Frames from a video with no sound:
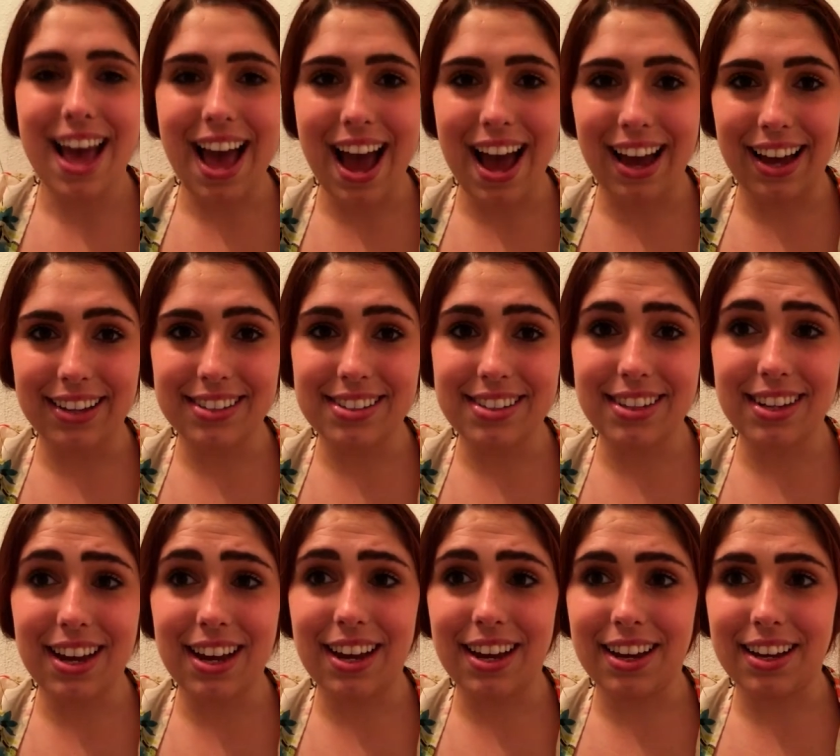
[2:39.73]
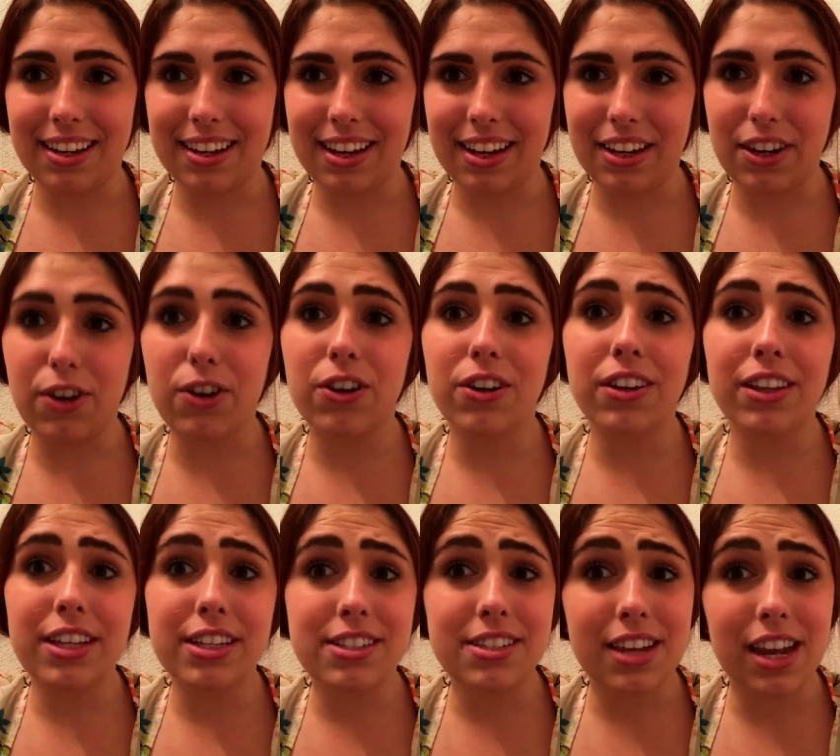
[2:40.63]
at uh, an
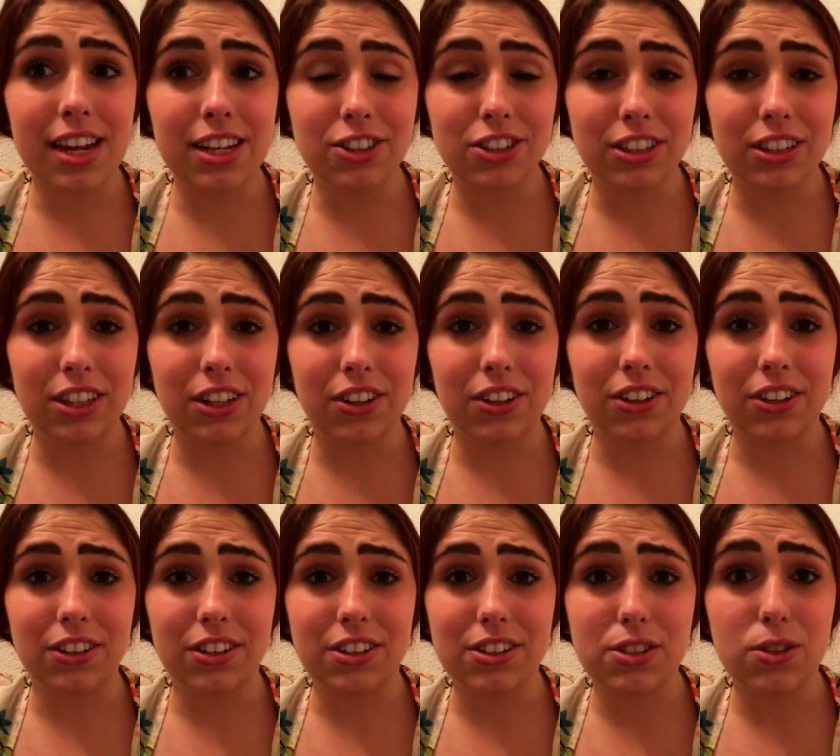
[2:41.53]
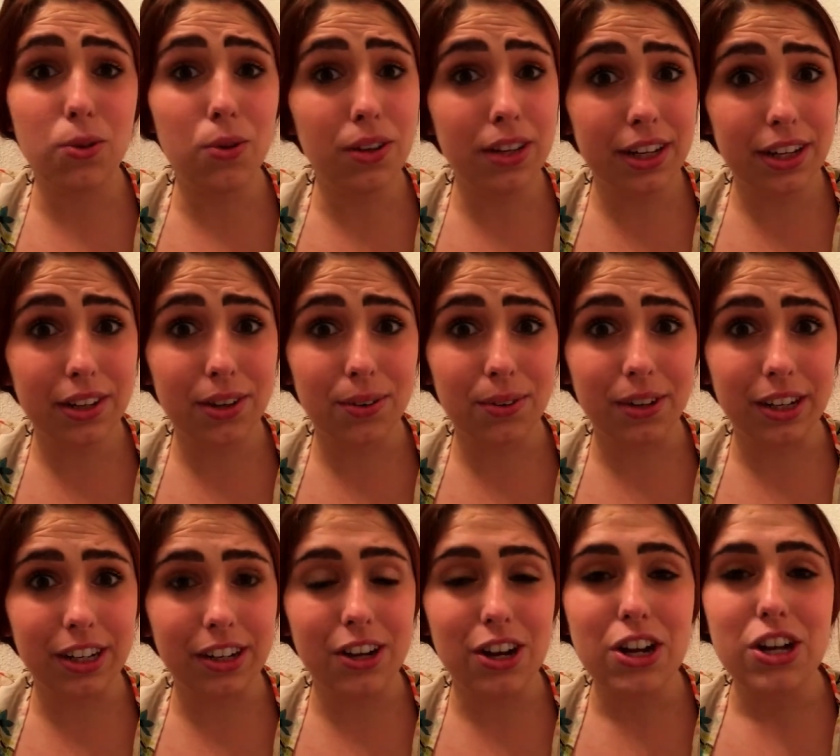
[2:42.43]
early stage in their schooling
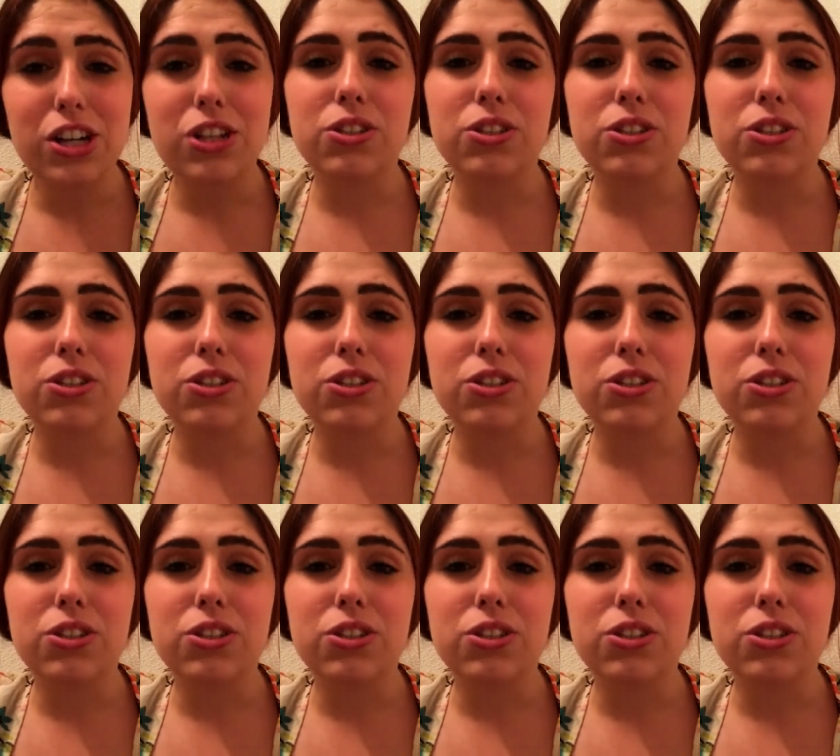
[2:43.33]
career